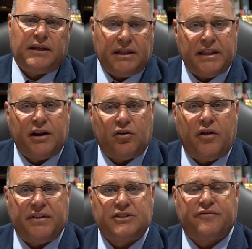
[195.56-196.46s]
later
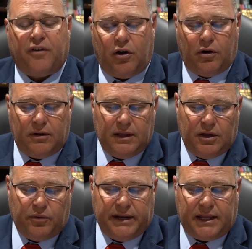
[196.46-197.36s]
on this fall
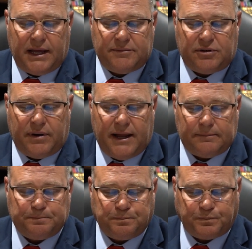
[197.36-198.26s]
when it comes
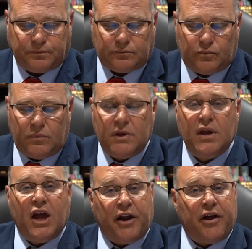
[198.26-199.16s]
around.
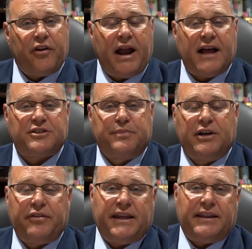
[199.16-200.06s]
Another House
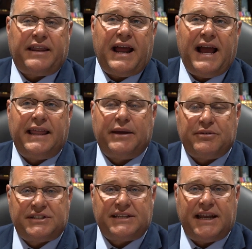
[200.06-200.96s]
bill that I had that
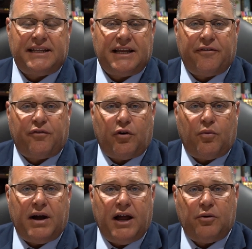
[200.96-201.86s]
was sitting there for a
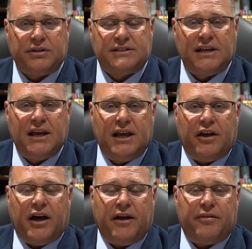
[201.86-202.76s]
while was
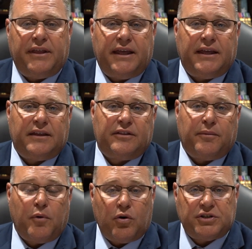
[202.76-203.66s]
the
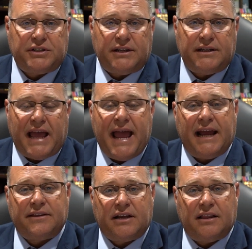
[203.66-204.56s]
Morrison
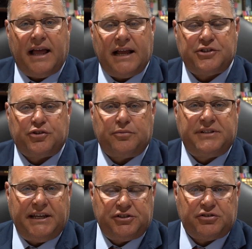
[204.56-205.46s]
Ag in the Classroom
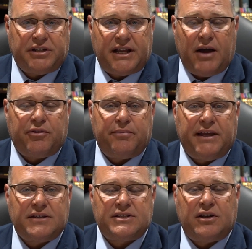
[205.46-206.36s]
teachers that got with
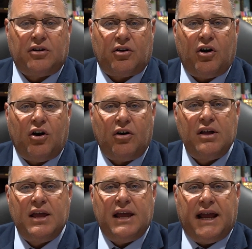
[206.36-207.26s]
me and Senator Hall,
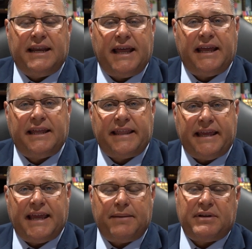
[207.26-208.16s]
and they
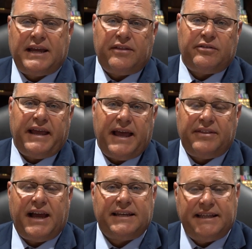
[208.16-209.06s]
came together and they had
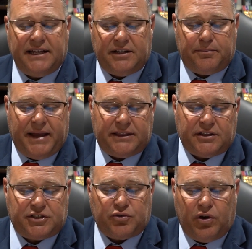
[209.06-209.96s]
the idea to make the
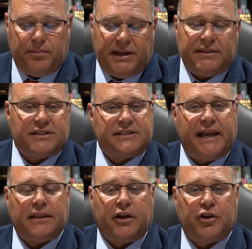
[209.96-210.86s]
soybean the
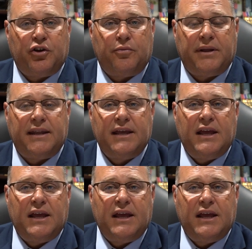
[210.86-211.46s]
state legume. And